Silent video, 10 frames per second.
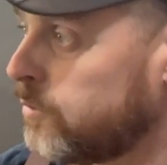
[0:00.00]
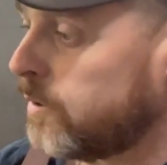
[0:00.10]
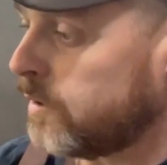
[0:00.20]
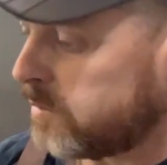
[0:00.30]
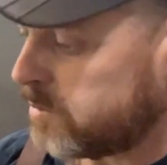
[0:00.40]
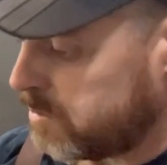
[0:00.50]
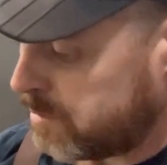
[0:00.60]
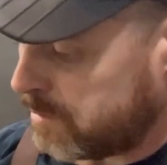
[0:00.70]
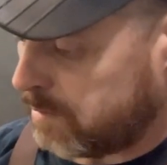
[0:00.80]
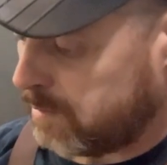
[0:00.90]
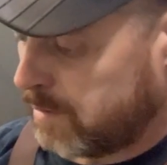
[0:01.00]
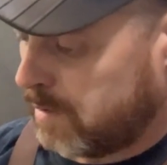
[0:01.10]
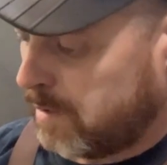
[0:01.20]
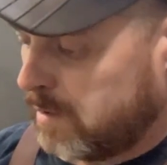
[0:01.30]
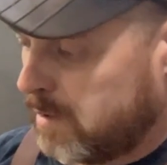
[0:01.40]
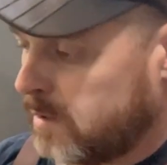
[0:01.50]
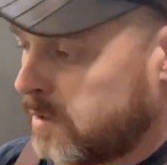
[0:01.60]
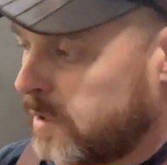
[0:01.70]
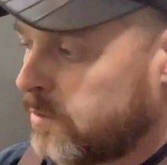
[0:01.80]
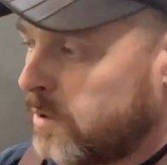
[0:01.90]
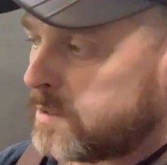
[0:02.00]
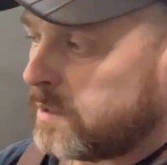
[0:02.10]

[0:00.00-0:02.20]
here is just cut across the